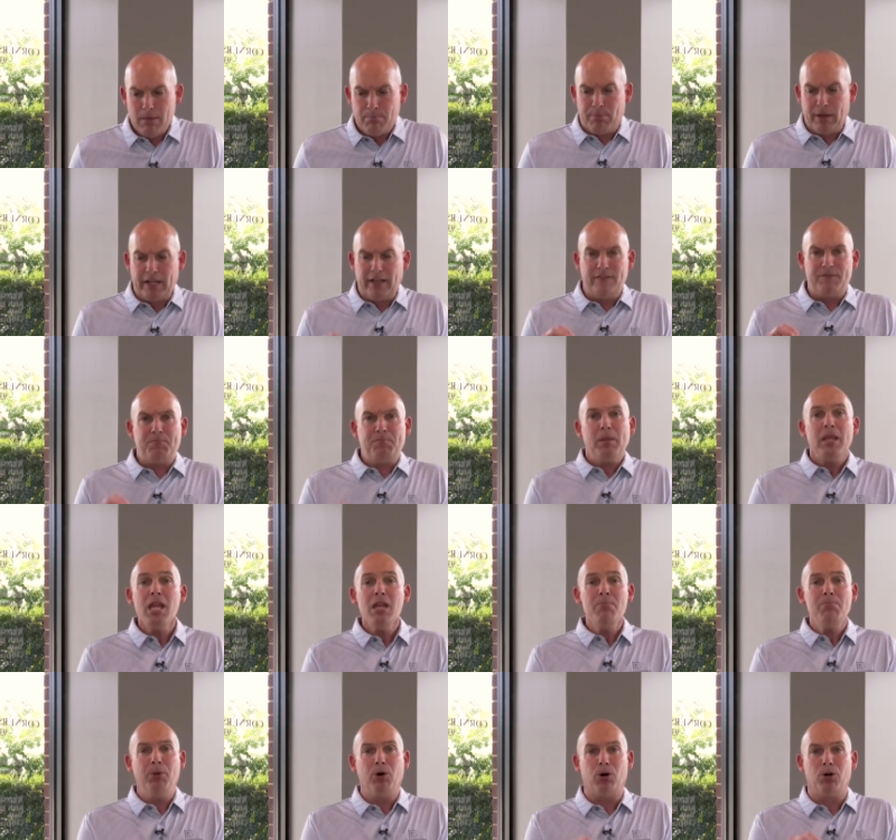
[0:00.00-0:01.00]
but if
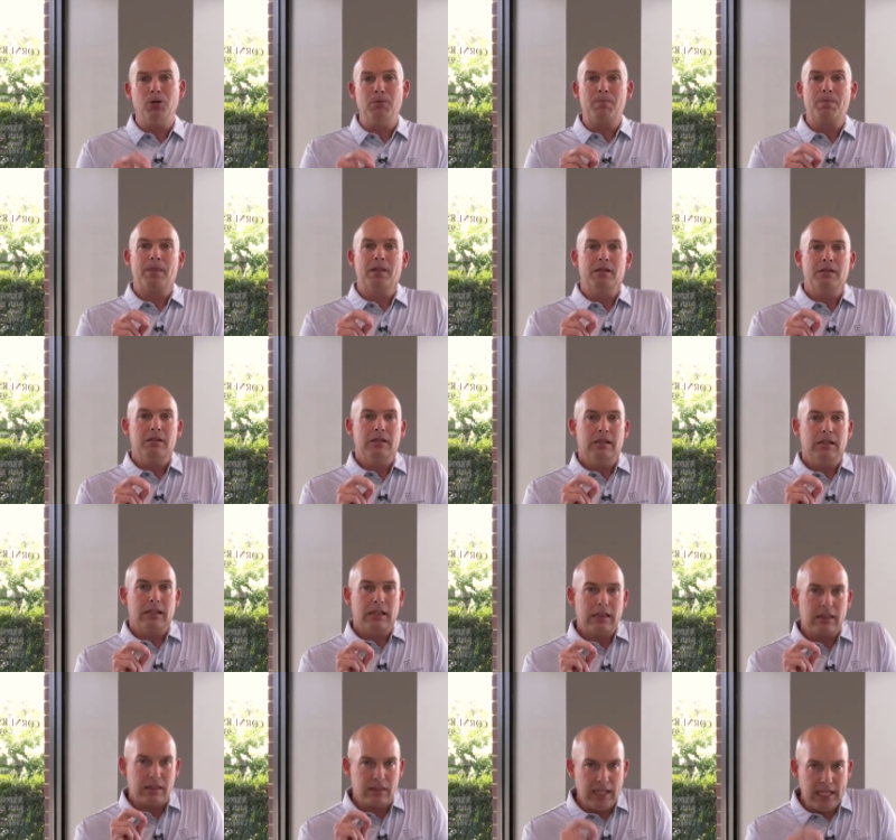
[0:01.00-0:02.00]
people
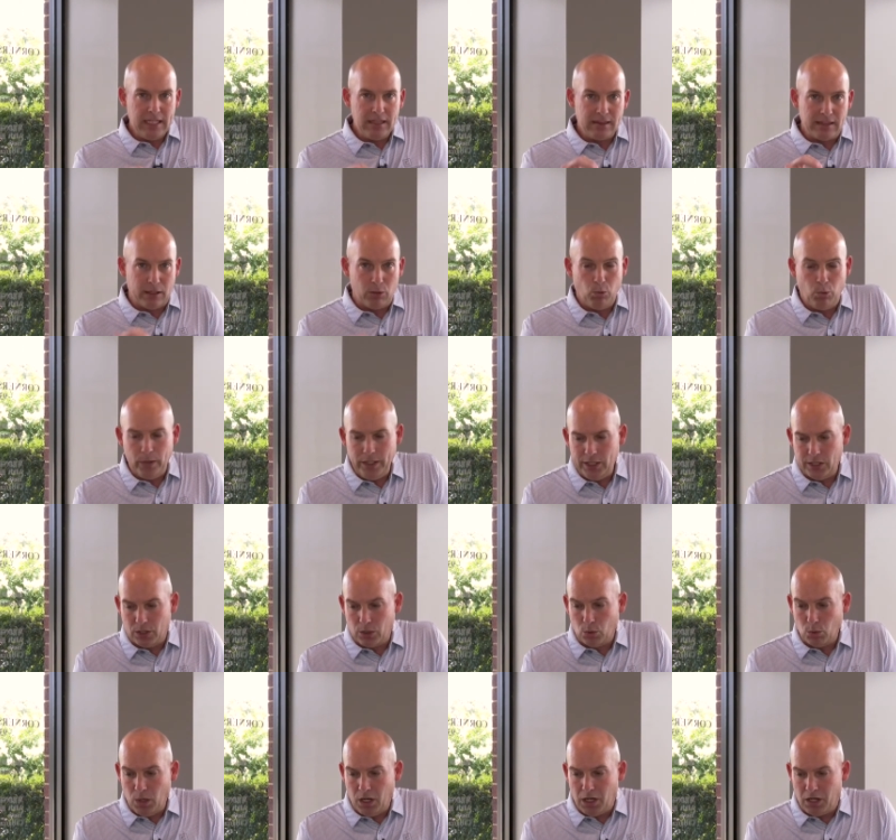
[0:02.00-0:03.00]
think that we
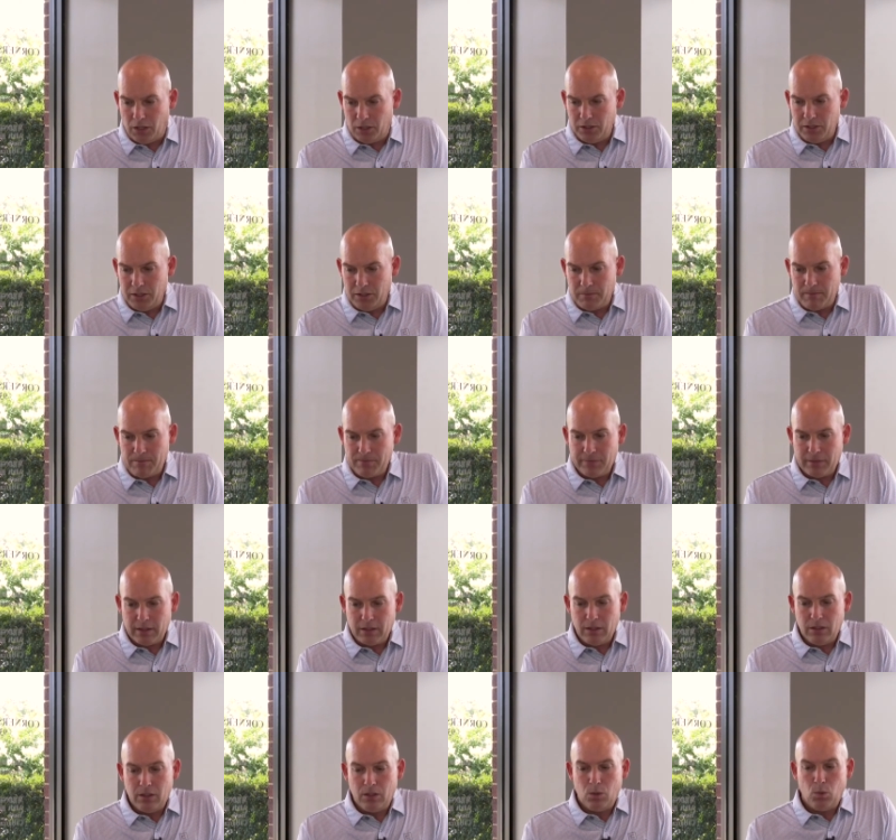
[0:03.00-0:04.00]
are wrong,
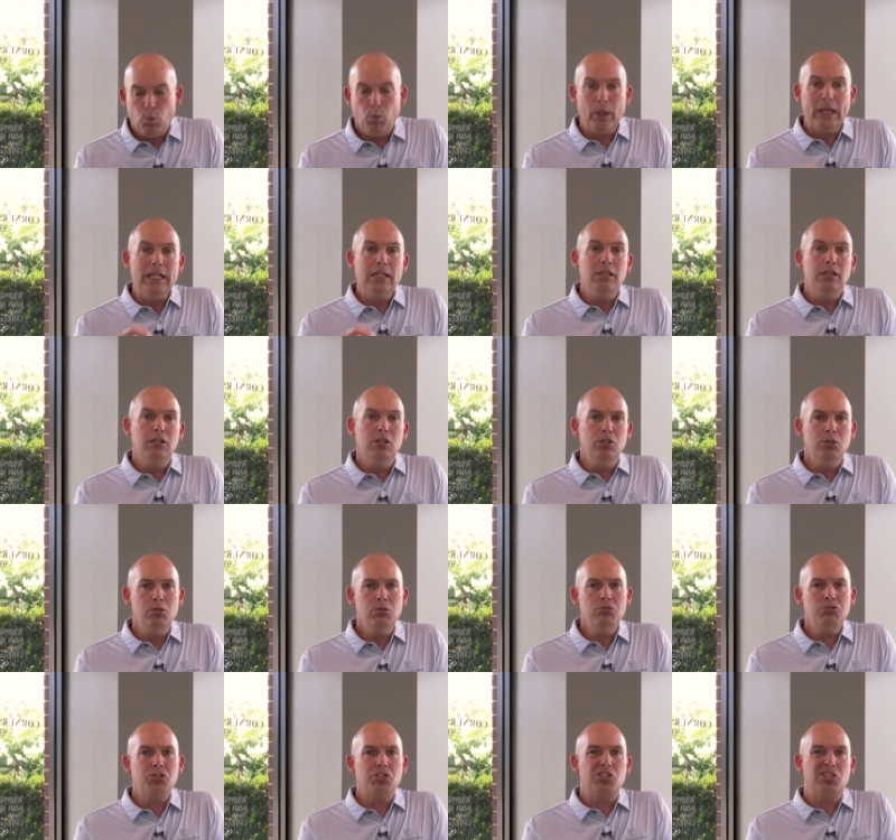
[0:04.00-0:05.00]
we
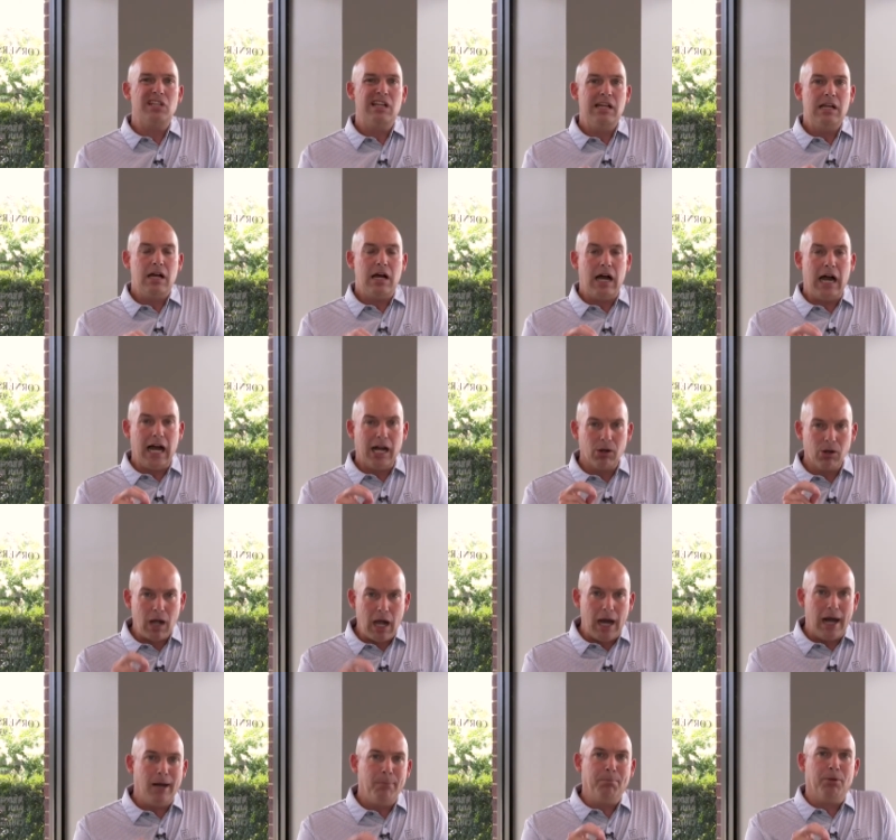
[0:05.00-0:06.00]
lose
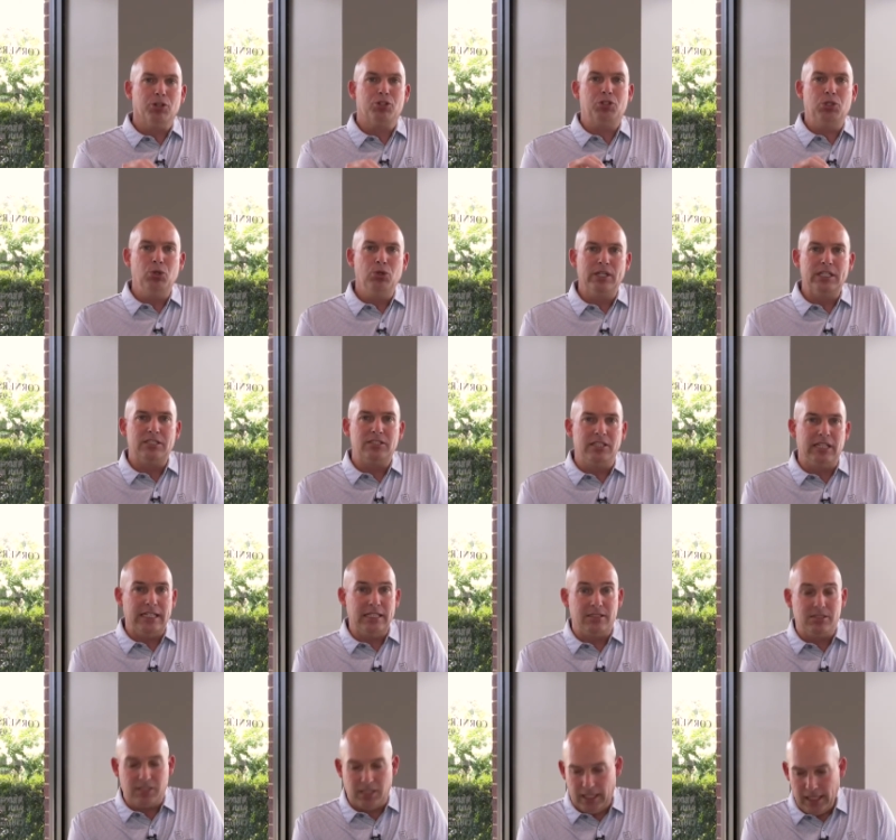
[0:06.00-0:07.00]
our
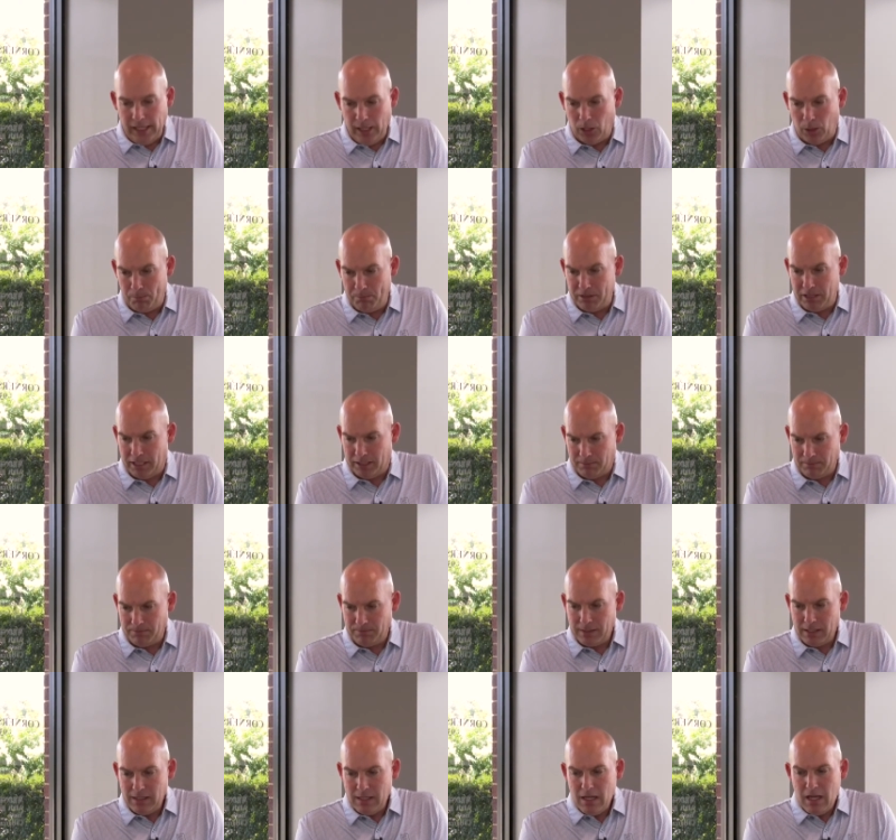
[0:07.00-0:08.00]
opportunity to help them.
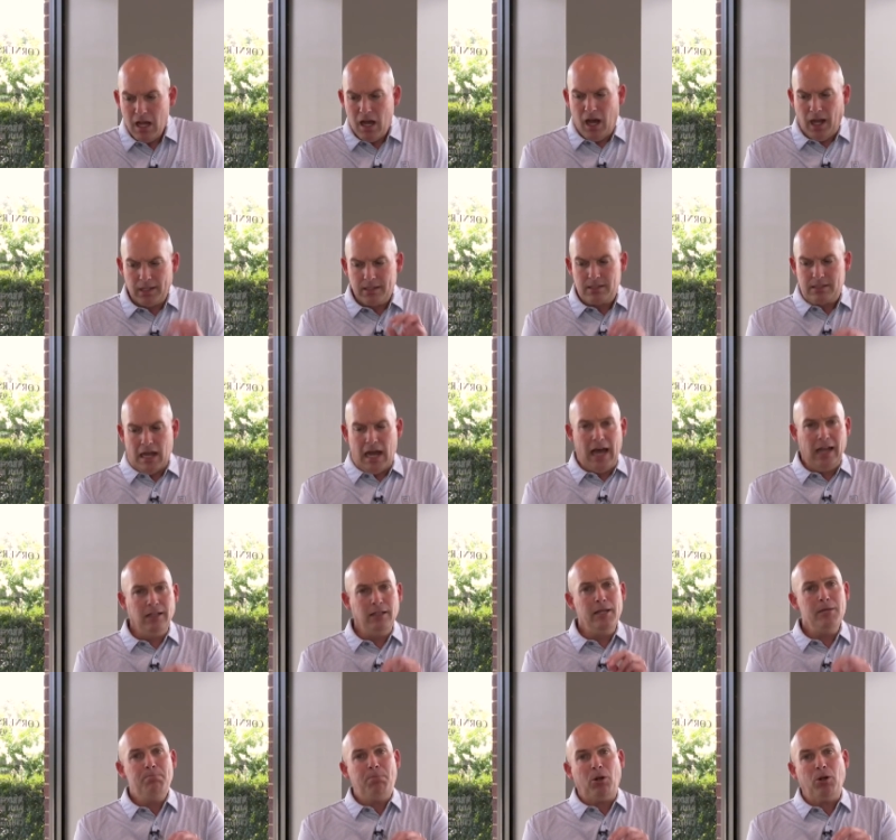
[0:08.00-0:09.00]
A
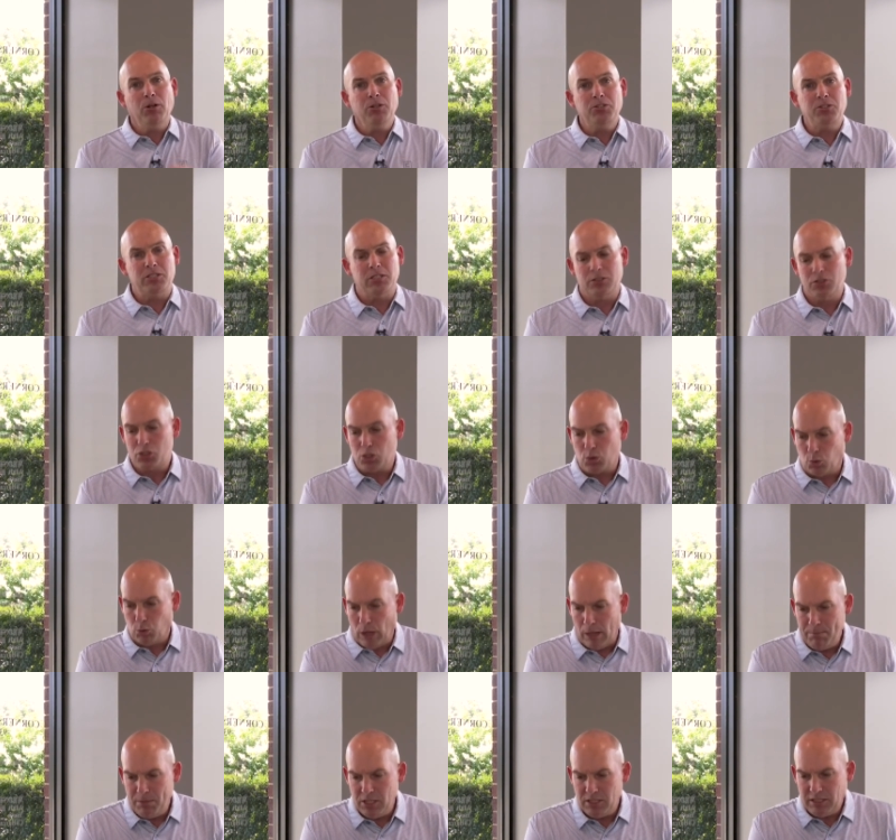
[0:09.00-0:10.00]
godly person's
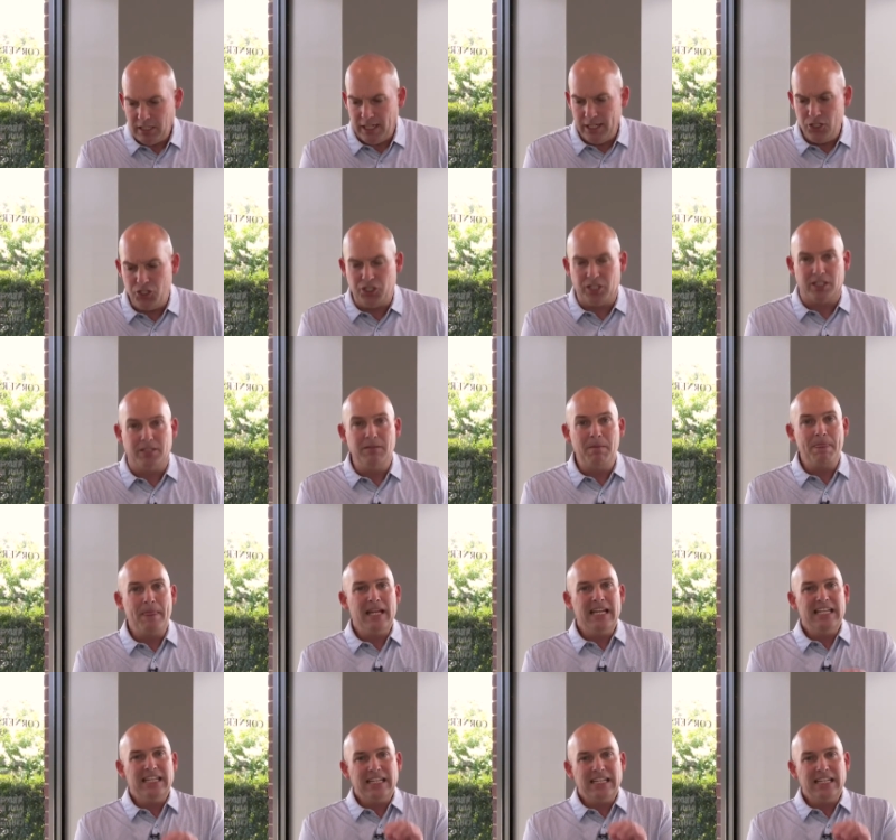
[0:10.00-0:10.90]
reputation